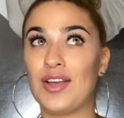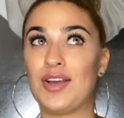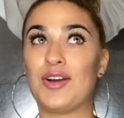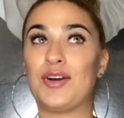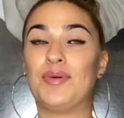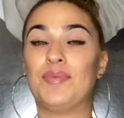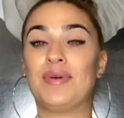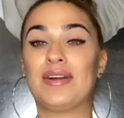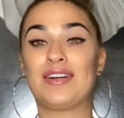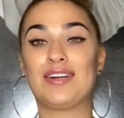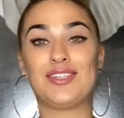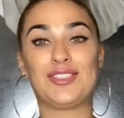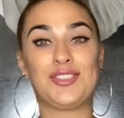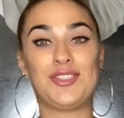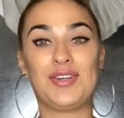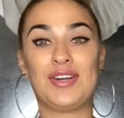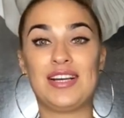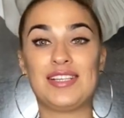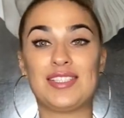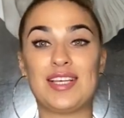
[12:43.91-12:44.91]
Oh my gosh, you
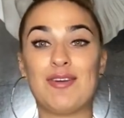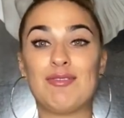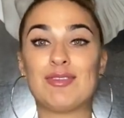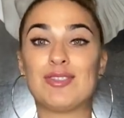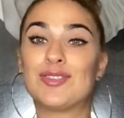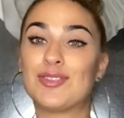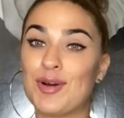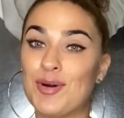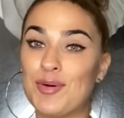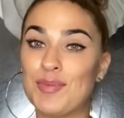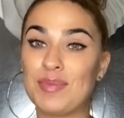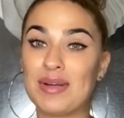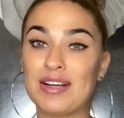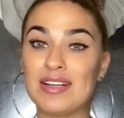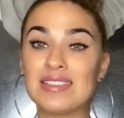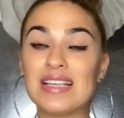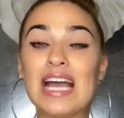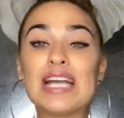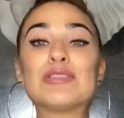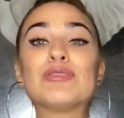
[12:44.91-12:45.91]
guys, I was so
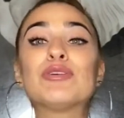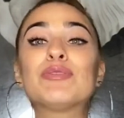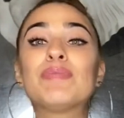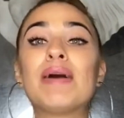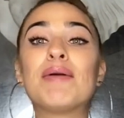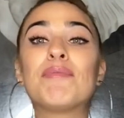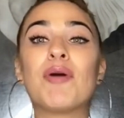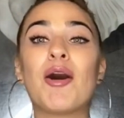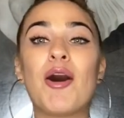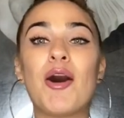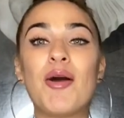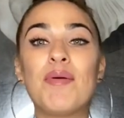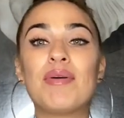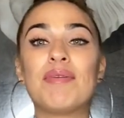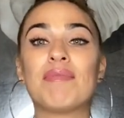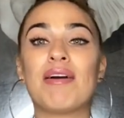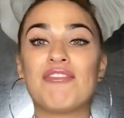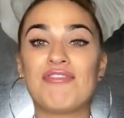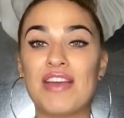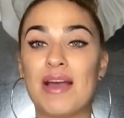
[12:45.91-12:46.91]
embarrassed. I told my mom and
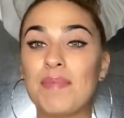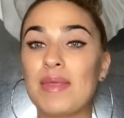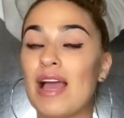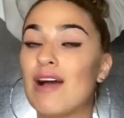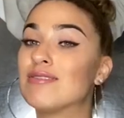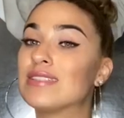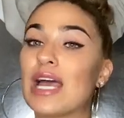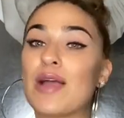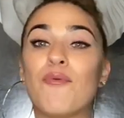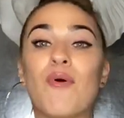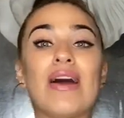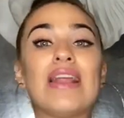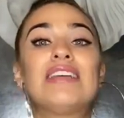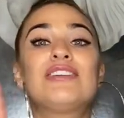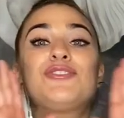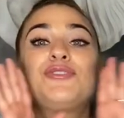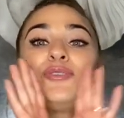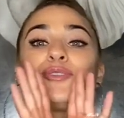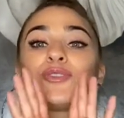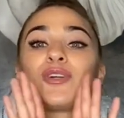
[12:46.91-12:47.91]
my family, I was like, why
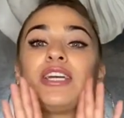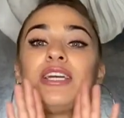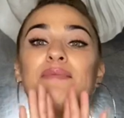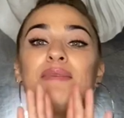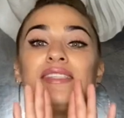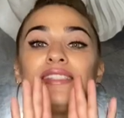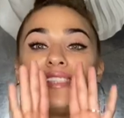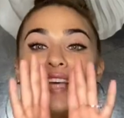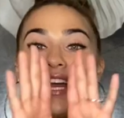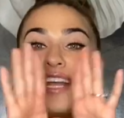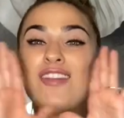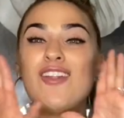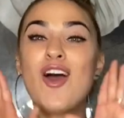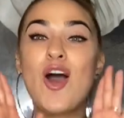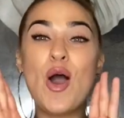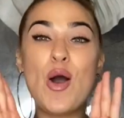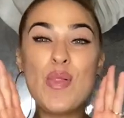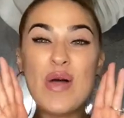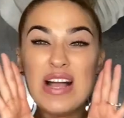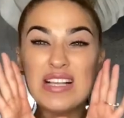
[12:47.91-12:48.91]
didn't you scream and say,
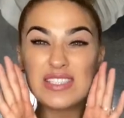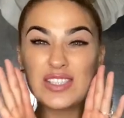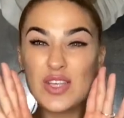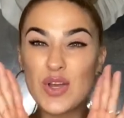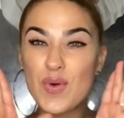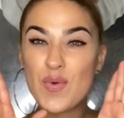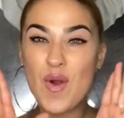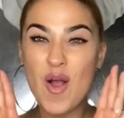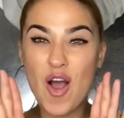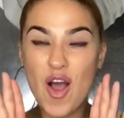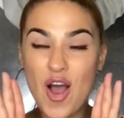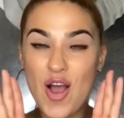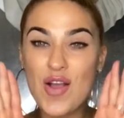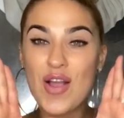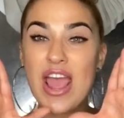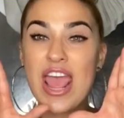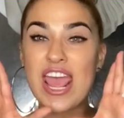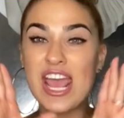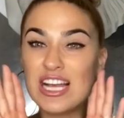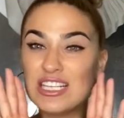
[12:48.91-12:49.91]
no, that's the wrong
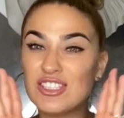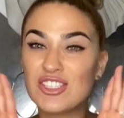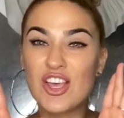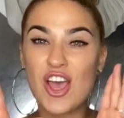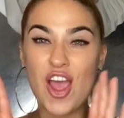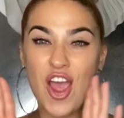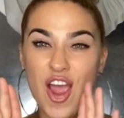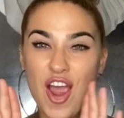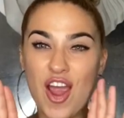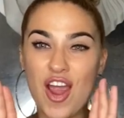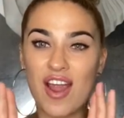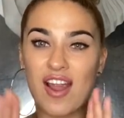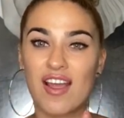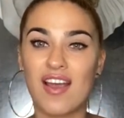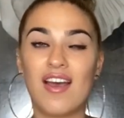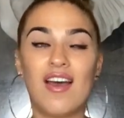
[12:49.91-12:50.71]
answer?